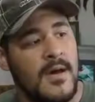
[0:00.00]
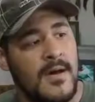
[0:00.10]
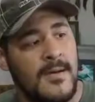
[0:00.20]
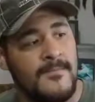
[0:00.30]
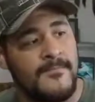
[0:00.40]

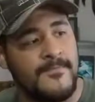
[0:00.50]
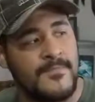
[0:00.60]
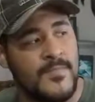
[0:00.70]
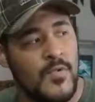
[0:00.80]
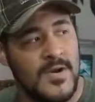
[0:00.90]
now,
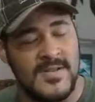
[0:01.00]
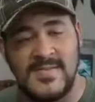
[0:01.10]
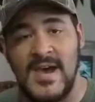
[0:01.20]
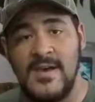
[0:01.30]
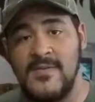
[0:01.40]
we're going to
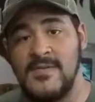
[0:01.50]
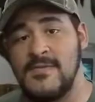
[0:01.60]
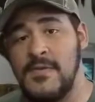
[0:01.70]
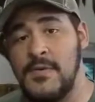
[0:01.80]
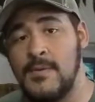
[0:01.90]
dive
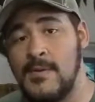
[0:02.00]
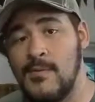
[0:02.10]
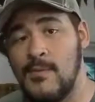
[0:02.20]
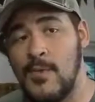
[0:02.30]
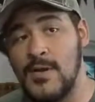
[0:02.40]
into
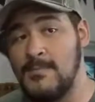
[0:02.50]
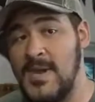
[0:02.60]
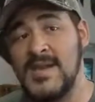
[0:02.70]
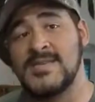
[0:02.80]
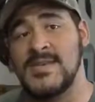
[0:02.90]
what
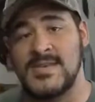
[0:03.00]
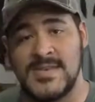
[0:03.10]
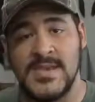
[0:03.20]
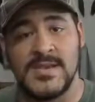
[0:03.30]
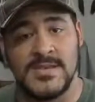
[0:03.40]
makes these
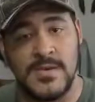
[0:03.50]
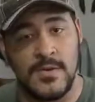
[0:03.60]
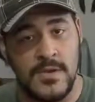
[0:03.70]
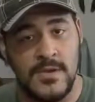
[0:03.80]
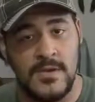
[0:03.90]
things so
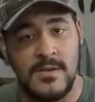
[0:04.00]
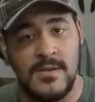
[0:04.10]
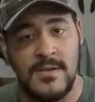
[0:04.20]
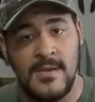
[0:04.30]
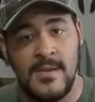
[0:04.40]
good
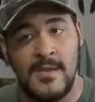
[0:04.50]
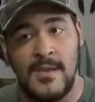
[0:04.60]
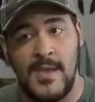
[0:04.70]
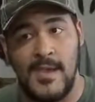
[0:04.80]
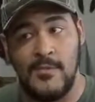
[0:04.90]

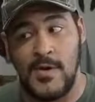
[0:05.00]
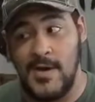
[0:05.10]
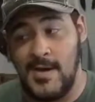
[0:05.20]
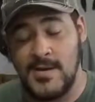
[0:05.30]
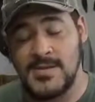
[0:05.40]
and why
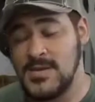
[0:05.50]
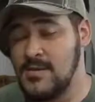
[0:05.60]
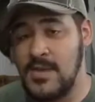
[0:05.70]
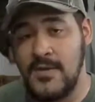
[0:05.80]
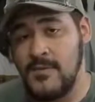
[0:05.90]

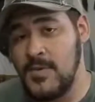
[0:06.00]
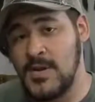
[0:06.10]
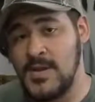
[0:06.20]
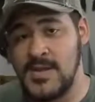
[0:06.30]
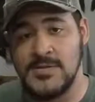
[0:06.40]
honestly
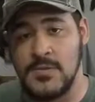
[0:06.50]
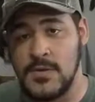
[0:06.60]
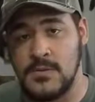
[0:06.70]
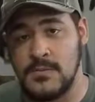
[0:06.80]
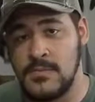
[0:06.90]
everybody needs
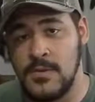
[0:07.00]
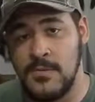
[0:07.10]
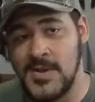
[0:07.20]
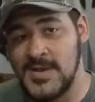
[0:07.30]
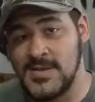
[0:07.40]
one.
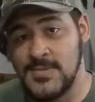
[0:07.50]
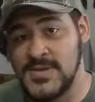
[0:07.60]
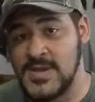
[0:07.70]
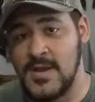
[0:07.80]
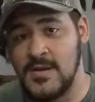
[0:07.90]
Nobody has to be
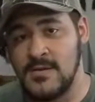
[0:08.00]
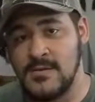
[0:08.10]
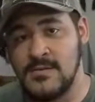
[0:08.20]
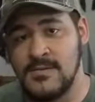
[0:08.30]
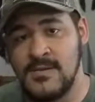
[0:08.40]
scared.
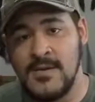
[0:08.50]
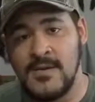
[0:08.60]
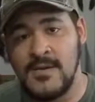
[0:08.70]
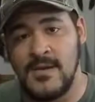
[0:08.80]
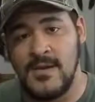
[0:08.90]

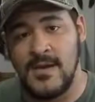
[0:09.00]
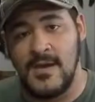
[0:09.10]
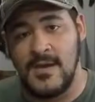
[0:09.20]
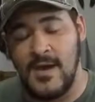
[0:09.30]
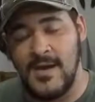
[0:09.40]

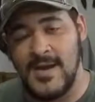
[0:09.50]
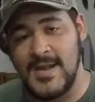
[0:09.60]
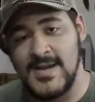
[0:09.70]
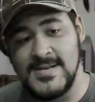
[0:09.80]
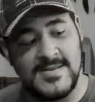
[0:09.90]
Alright
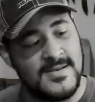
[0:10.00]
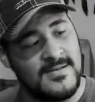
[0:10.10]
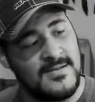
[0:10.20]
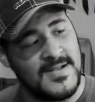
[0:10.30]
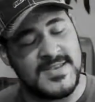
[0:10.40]
guys,
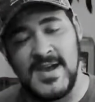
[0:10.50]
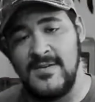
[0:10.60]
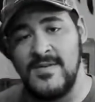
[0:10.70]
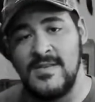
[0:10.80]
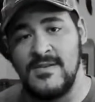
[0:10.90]
let's
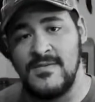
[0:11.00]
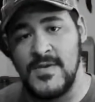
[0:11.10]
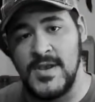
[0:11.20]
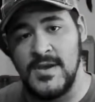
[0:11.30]
dive into this video.